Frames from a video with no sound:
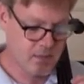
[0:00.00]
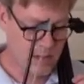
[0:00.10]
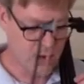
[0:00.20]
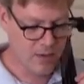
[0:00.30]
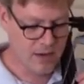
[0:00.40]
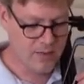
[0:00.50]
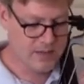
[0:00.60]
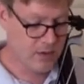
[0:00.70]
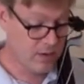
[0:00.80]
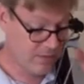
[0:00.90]
Now, what I
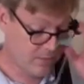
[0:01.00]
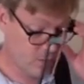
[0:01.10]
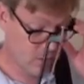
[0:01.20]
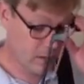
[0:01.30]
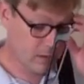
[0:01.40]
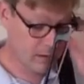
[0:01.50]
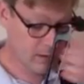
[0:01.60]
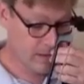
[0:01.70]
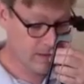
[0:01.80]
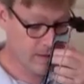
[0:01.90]
was going for,
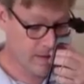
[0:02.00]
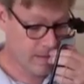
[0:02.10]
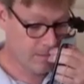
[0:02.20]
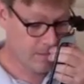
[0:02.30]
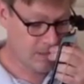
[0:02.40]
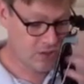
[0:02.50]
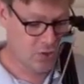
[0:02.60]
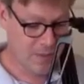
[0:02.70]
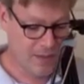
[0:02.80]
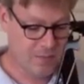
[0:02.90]
there's a
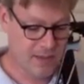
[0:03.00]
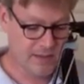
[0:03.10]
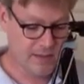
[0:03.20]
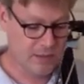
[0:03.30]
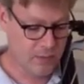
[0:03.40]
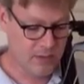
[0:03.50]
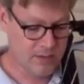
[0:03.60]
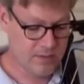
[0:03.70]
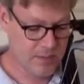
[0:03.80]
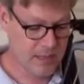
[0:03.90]
Chopin piece where
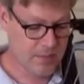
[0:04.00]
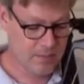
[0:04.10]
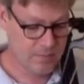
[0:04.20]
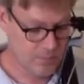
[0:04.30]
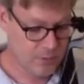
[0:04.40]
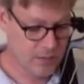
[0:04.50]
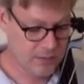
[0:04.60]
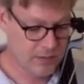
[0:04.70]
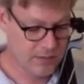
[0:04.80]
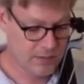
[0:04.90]
this became really,
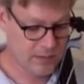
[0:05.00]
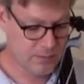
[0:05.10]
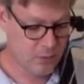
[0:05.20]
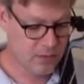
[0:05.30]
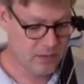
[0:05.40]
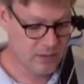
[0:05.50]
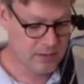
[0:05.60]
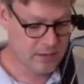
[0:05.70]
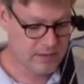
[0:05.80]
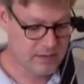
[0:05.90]
really, really important,
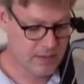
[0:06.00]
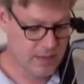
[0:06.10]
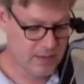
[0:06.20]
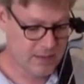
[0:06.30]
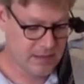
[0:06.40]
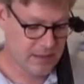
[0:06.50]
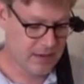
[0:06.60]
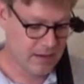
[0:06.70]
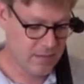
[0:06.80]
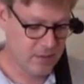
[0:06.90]
is to be able to get
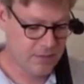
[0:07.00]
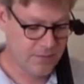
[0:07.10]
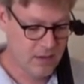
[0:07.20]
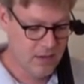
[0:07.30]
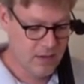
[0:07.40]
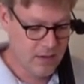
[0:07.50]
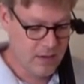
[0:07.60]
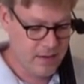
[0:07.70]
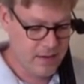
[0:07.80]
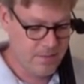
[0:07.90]
a couple of
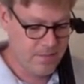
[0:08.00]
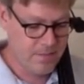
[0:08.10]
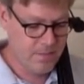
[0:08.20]
kind